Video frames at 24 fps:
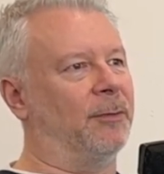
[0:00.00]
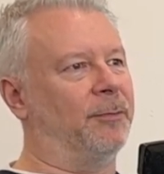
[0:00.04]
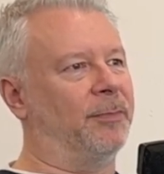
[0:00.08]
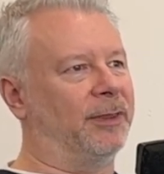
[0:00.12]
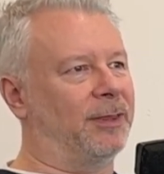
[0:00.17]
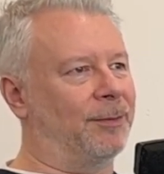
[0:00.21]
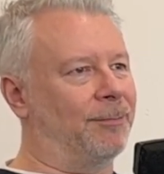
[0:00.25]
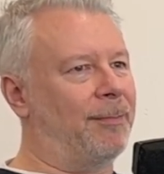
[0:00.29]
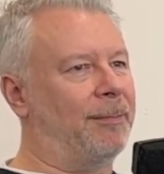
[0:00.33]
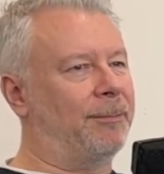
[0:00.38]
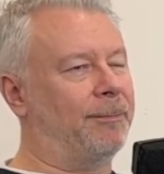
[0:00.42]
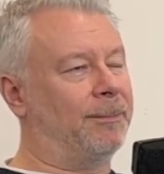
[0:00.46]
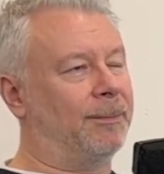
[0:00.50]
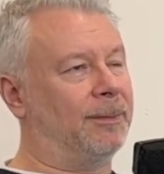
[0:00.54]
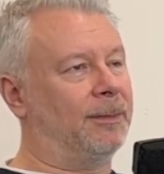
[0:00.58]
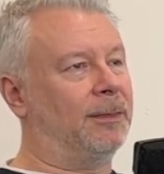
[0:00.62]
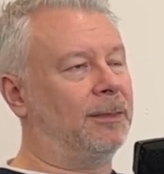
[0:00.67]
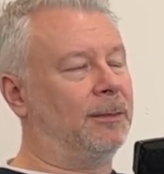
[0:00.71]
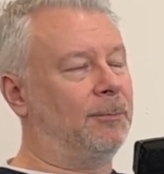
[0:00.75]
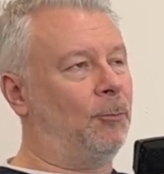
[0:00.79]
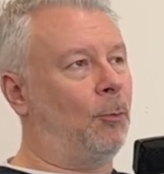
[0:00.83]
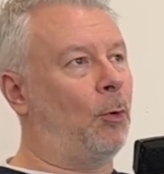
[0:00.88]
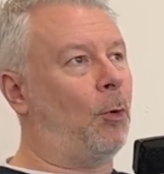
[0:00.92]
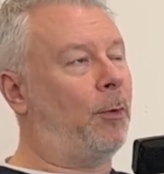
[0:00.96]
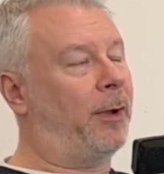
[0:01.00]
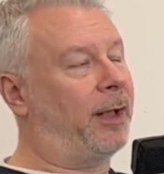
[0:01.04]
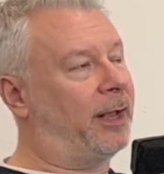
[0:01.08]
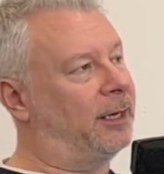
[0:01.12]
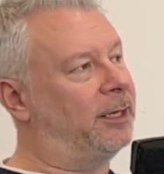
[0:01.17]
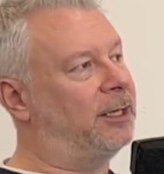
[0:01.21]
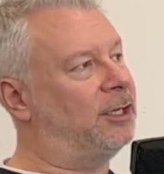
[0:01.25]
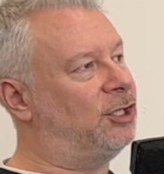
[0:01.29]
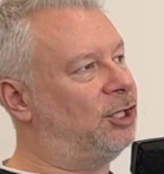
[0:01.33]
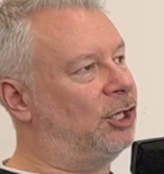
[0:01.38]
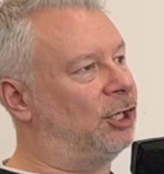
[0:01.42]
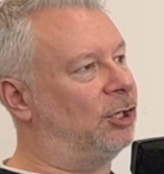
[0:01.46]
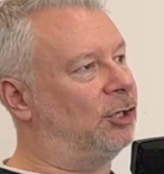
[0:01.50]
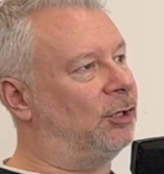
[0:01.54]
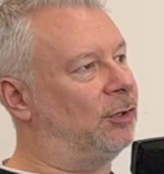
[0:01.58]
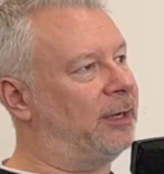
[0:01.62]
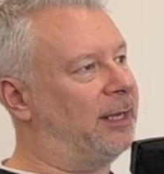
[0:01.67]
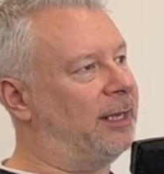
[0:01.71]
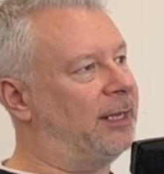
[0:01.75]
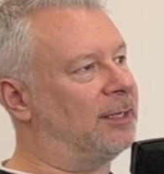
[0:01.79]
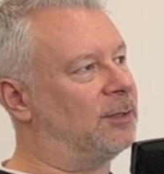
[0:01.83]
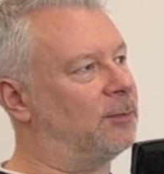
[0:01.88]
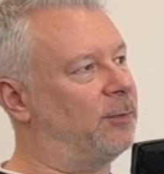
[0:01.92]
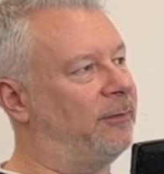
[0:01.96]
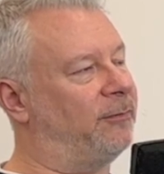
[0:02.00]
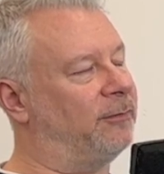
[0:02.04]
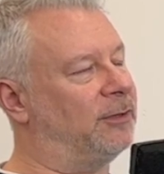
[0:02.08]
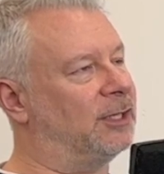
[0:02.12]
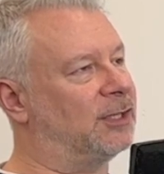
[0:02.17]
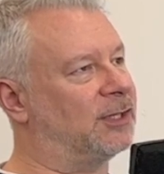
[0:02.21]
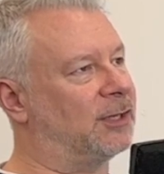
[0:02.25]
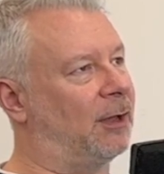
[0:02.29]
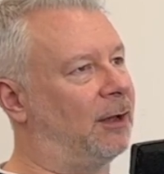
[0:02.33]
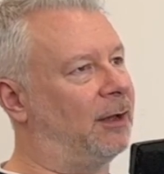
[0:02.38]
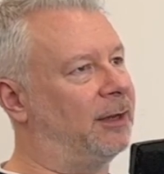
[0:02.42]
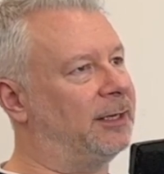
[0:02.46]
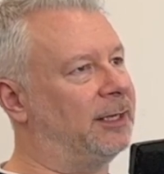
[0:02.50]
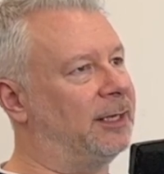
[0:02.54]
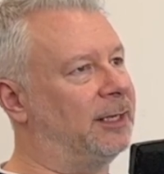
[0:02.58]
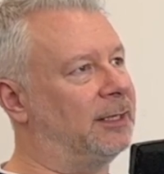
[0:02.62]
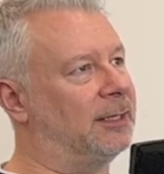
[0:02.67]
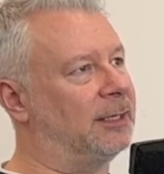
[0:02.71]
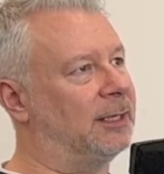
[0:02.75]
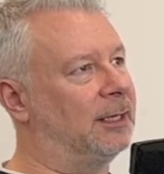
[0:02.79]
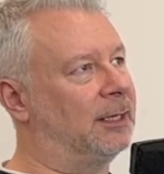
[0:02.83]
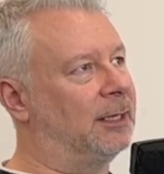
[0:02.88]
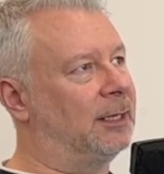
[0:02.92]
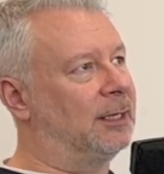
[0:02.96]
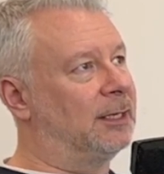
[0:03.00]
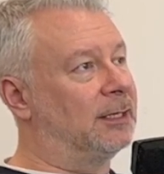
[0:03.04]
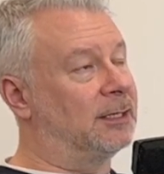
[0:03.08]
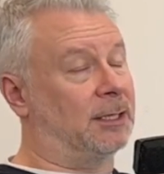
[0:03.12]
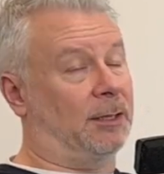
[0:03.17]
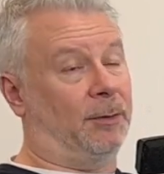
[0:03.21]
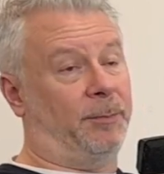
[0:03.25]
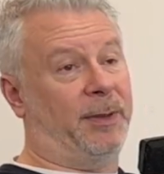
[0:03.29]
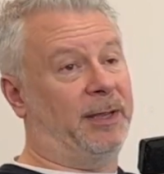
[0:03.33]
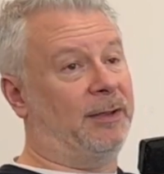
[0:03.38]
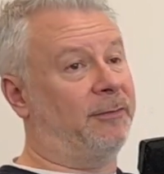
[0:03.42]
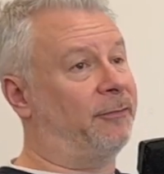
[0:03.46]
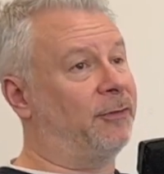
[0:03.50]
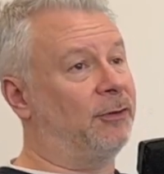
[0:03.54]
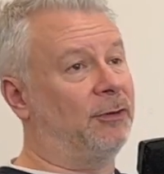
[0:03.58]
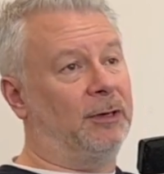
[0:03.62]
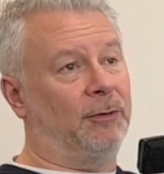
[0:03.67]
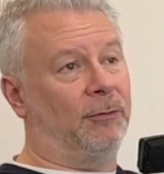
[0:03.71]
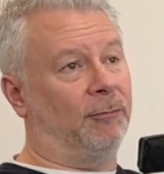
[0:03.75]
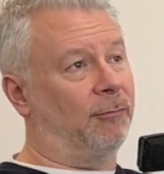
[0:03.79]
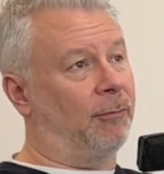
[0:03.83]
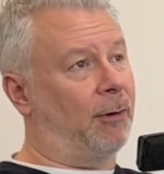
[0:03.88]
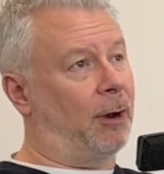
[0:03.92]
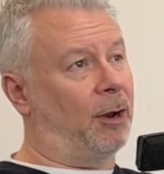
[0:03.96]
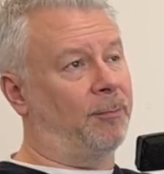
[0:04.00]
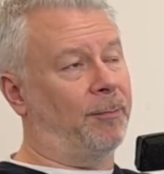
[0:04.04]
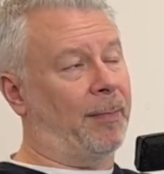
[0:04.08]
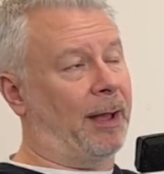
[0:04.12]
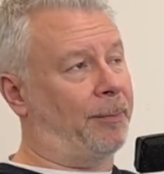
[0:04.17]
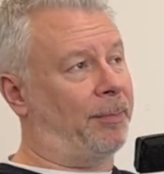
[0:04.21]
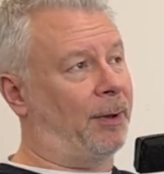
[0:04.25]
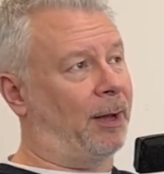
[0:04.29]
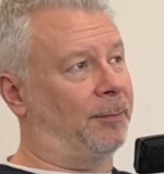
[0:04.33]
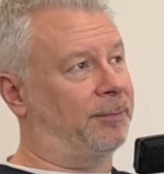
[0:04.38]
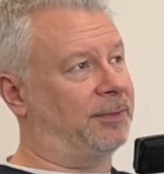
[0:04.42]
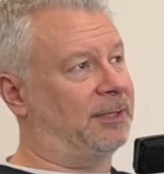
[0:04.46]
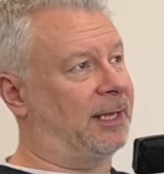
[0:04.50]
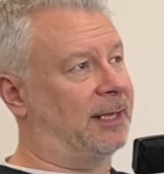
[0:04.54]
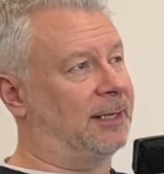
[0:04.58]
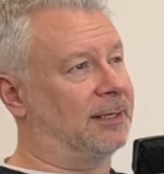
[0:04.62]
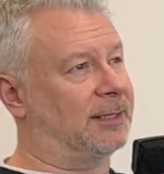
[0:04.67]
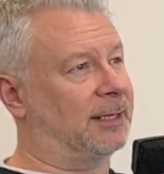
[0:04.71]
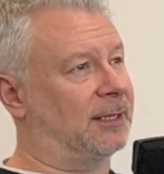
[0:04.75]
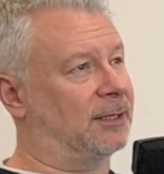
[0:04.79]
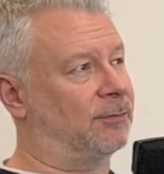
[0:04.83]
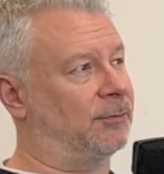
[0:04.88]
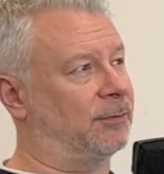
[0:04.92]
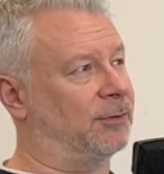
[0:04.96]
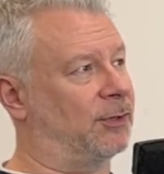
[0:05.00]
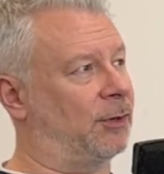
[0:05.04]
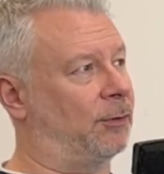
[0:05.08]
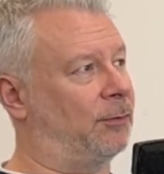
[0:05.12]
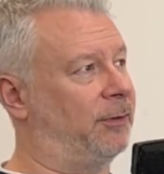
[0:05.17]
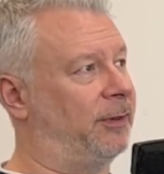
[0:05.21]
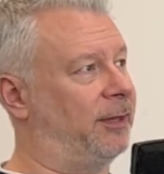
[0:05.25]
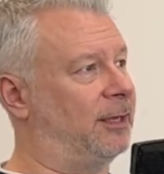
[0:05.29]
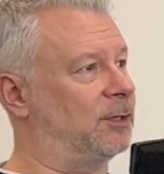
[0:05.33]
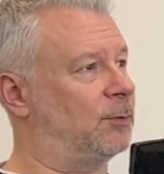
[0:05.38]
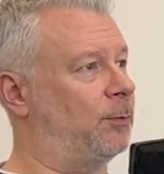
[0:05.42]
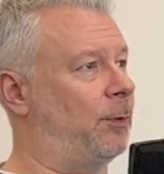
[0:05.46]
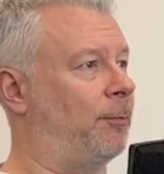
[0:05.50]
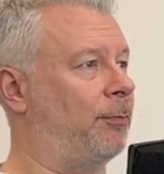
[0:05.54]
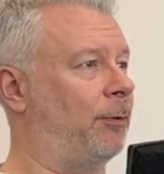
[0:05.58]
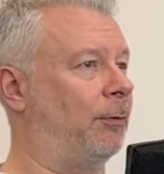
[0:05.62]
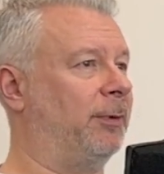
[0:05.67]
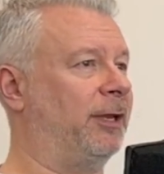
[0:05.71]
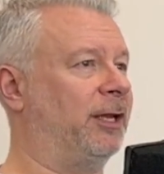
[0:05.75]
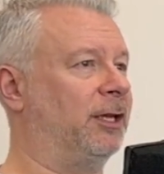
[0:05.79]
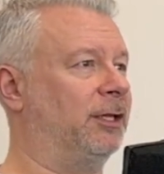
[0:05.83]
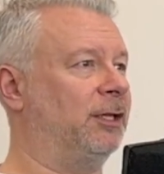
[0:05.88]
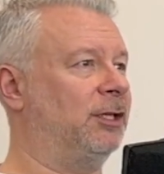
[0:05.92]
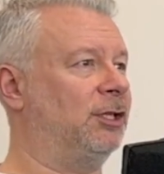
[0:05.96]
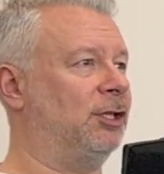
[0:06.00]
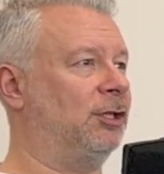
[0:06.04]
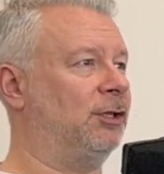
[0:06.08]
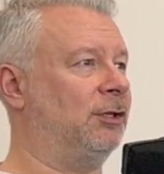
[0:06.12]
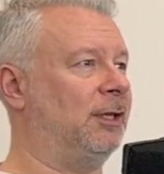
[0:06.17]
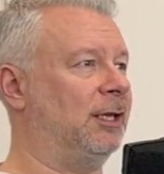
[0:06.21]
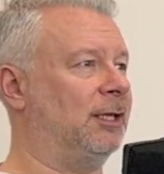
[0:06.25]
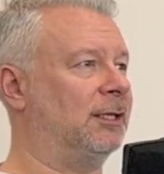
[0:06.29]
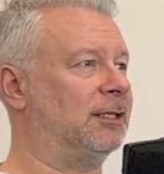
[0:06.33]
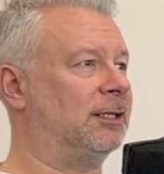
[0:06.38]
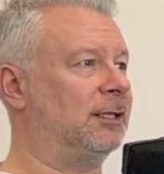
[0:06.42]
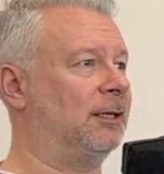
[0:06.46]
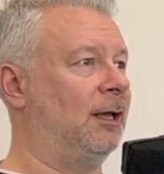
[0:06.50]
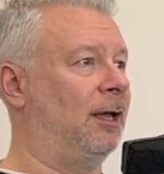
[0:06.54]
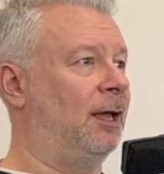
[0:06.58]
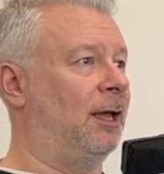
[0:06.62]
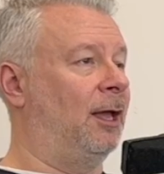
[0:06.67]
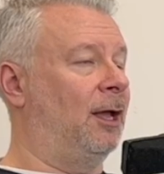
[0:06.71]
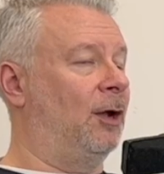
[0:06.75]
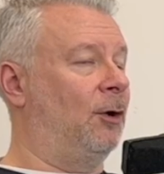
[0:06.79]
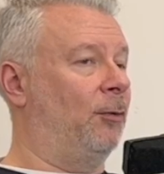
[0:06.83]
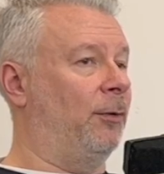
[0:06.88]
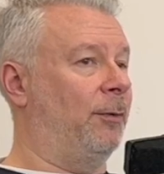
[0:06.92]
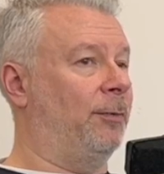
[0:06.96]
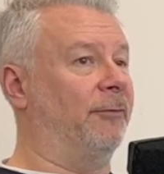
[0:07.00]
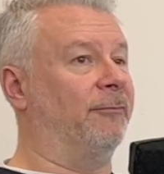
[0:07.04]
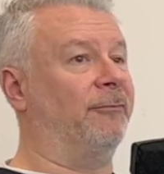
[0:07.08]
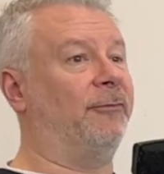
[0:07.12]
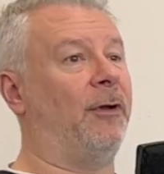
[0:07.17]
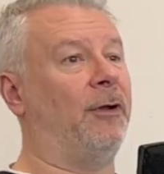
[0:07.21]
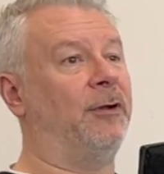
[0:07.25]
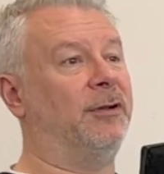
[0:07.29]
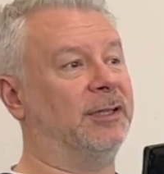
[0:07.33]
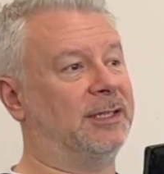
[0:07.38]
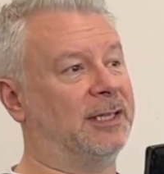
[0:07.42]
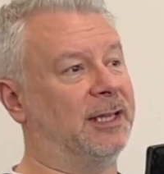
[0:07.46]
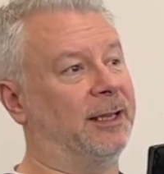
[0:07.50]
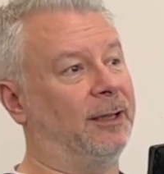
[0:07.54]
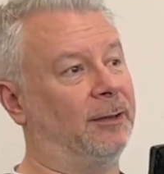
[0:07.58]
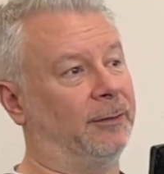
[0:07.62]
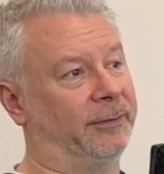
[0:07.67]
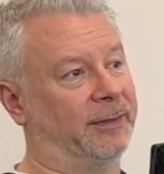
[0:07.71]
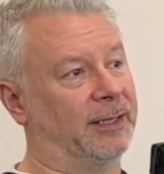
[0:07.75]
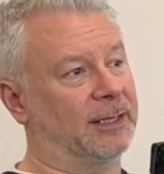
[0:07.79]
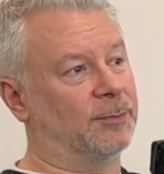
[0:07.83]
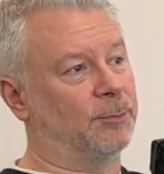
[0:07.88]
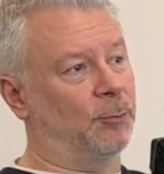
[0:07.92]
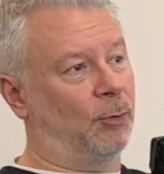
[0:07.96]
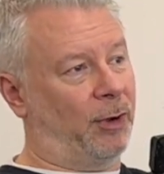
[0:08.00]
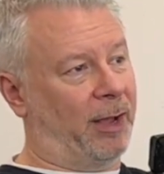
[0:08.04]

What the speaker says: But what we're going to do is we've decided, so there'll be a few little roadmap updates as a result of this. We're probably going to do this. We've been focusing on this more